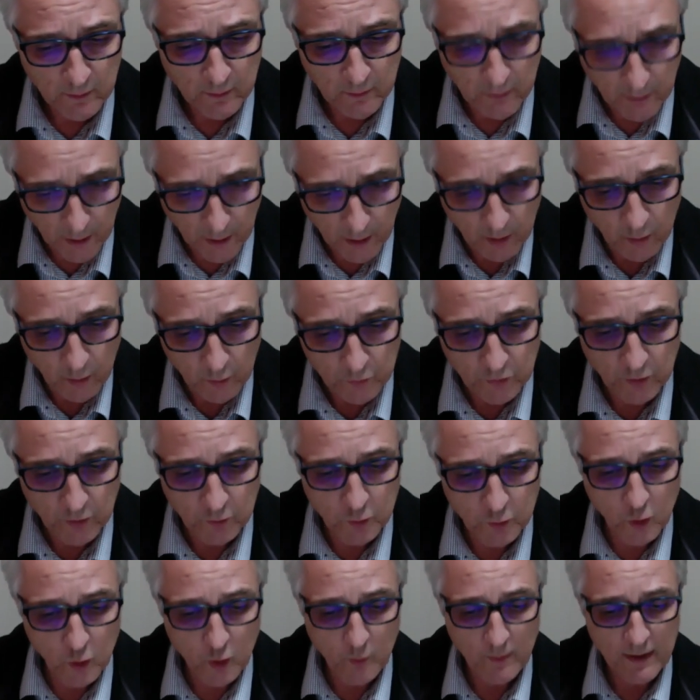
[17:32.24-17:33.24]
I also
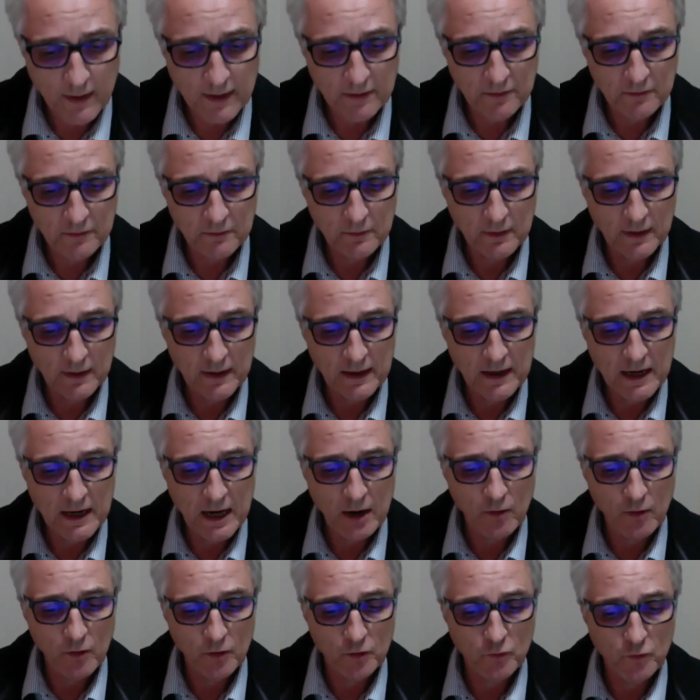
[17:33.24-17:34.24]
talk about any
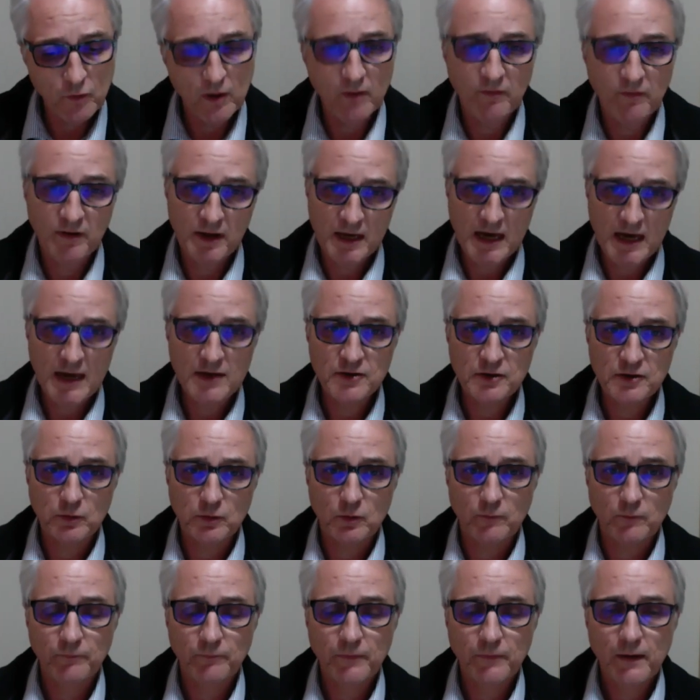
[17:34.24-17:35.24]
current relevant case
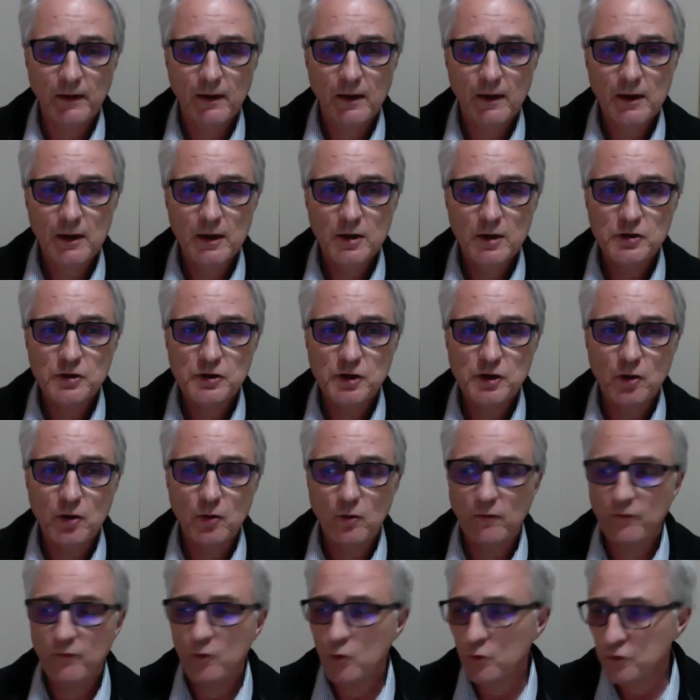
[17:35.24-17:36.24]
law. So,
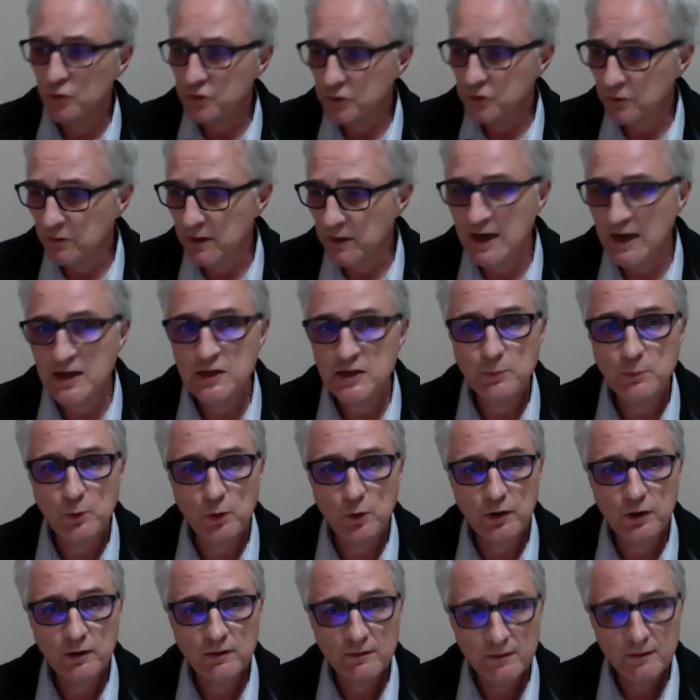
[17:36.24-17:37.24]
of course, your casebook
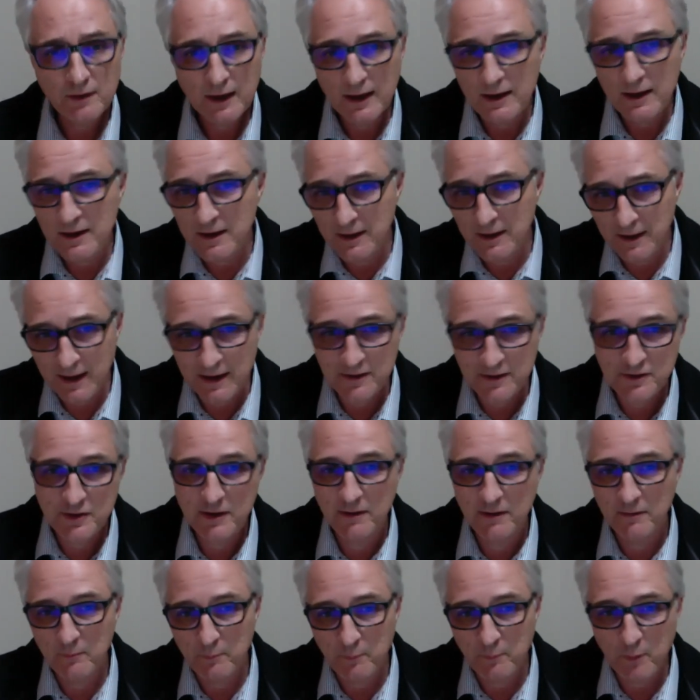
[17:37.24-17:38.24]
has
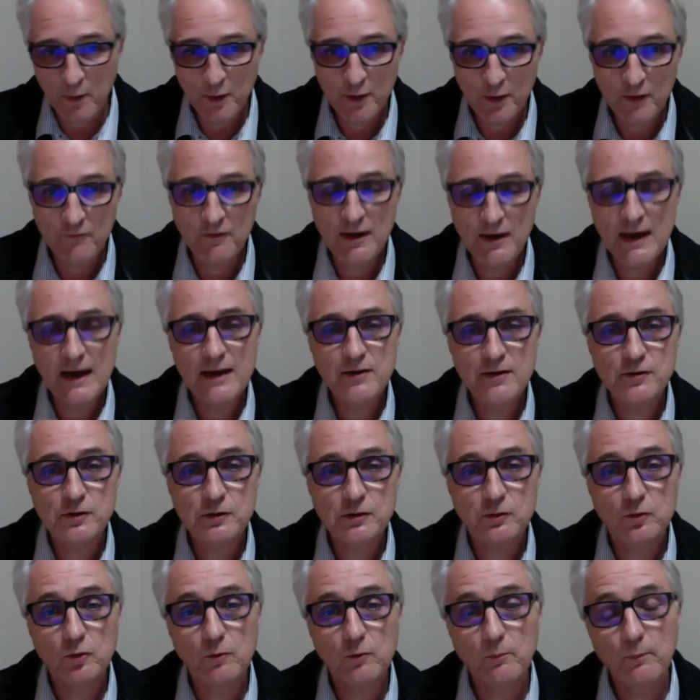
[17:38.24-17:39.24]
a body of case
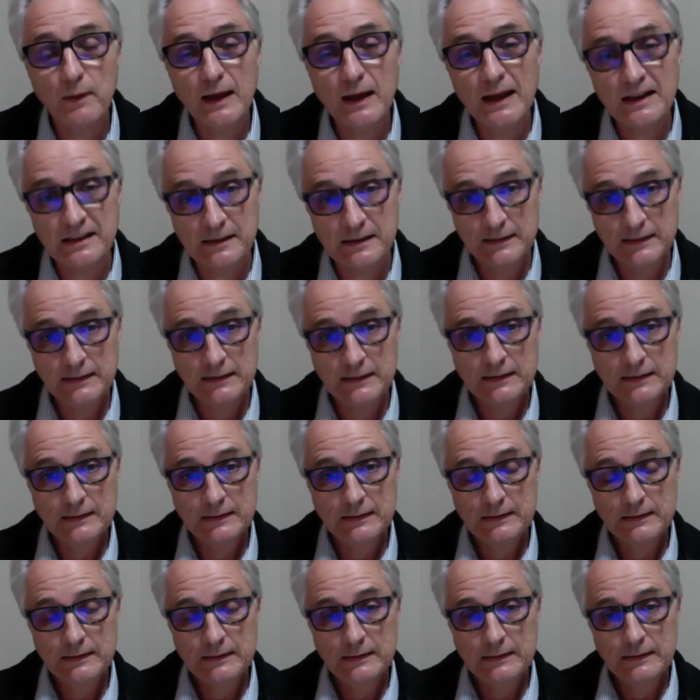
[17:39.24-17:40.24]
law, but,
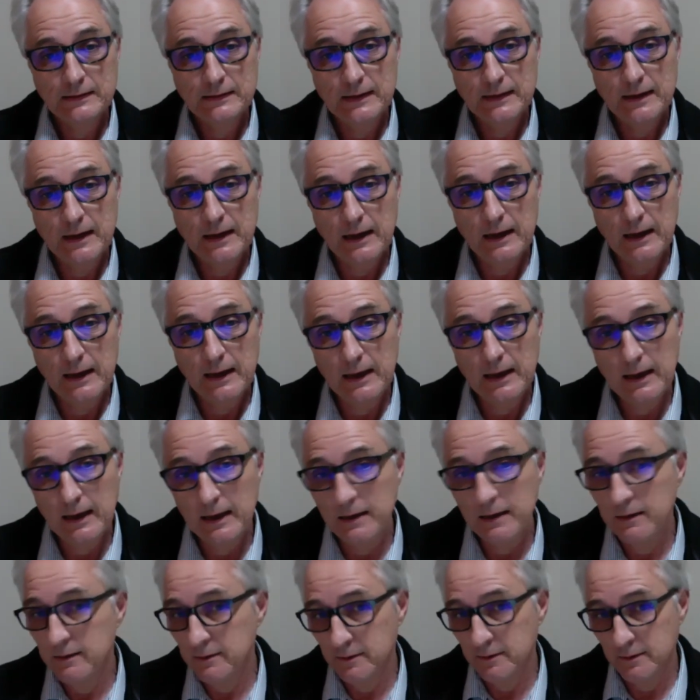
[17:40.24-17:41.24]

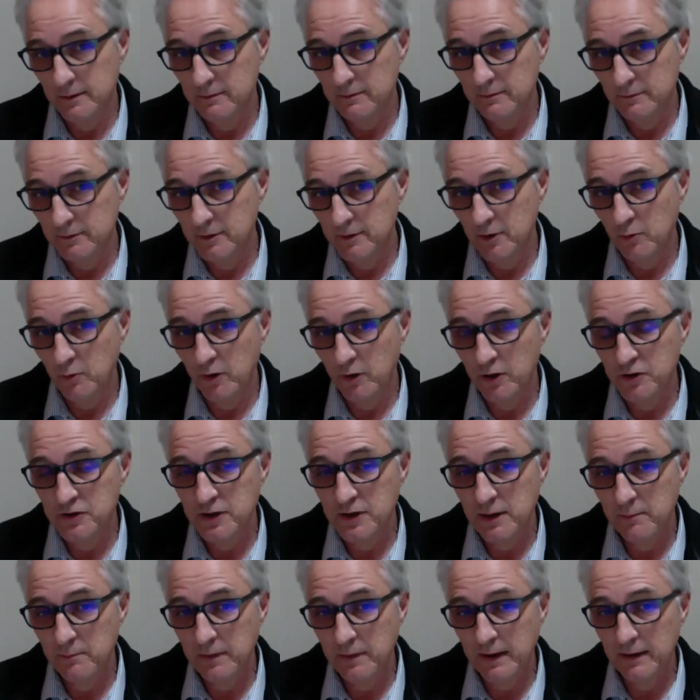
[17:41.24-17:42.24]
and you know, when I
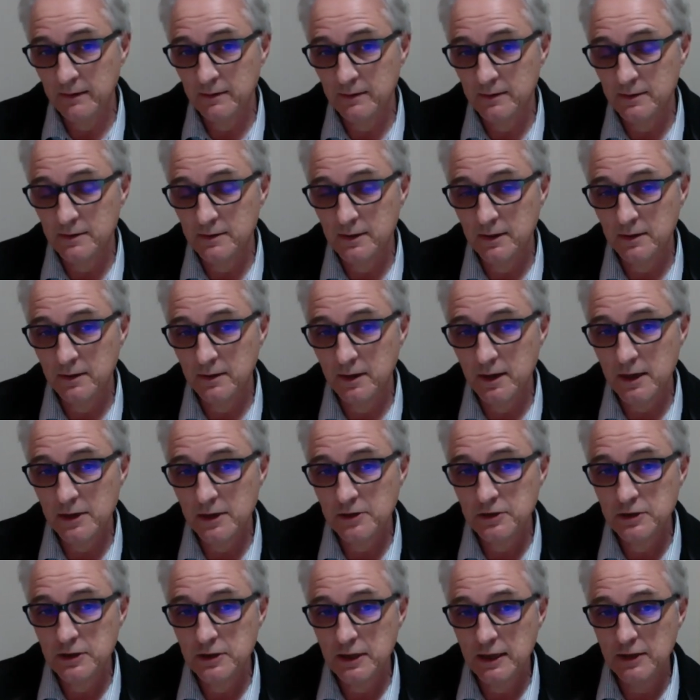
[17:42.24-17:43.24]
say but,
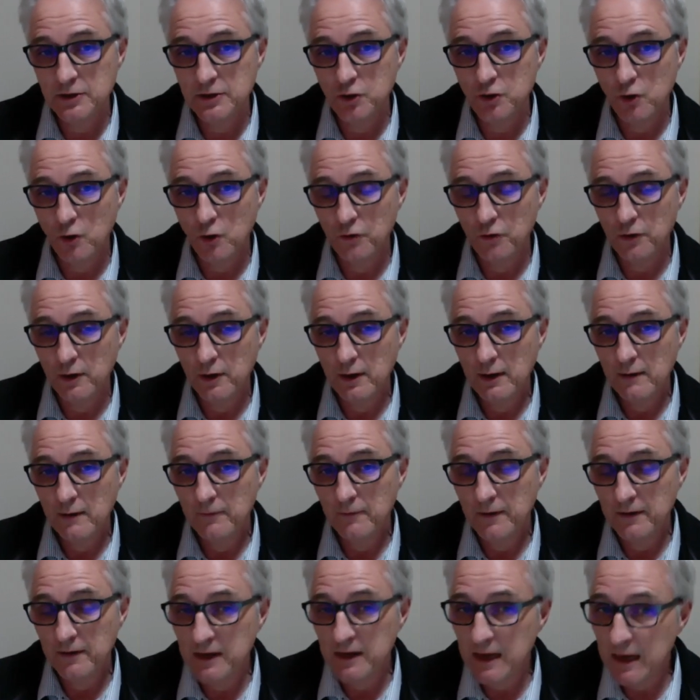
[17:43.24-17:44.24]
it's not
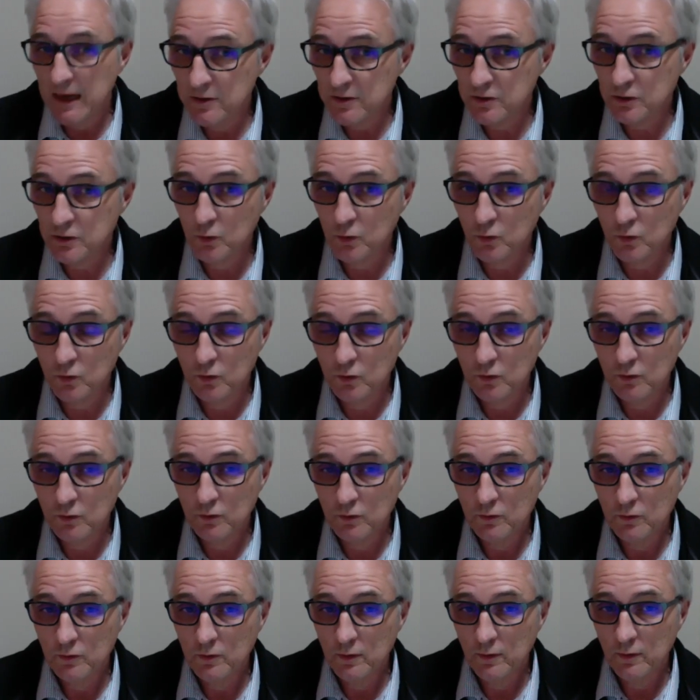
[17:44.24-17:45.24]
that case law.
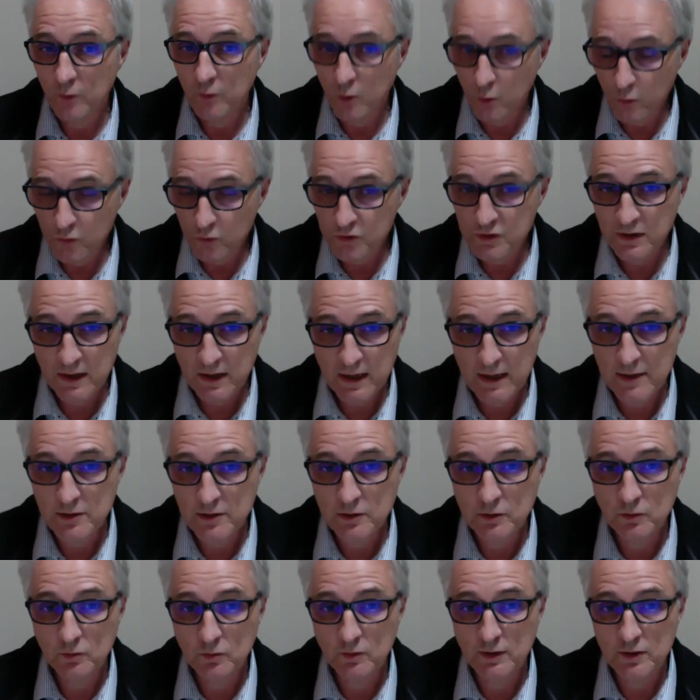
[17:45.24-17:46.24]
Of course, the
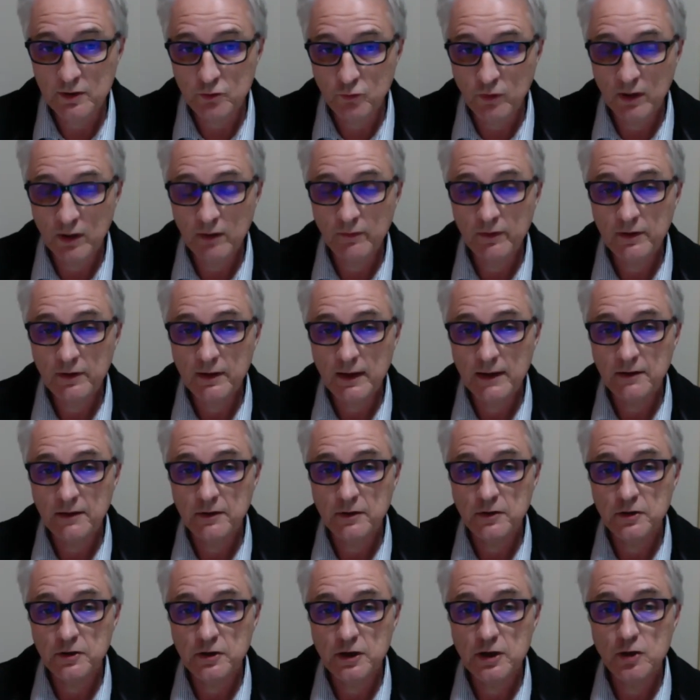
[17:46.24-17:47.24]
case law is relevant and
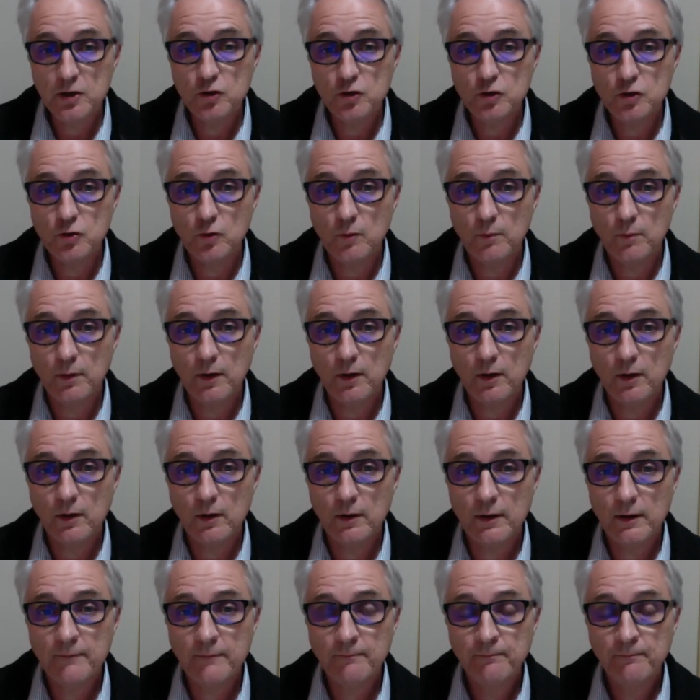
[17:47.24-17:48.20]
continues to apply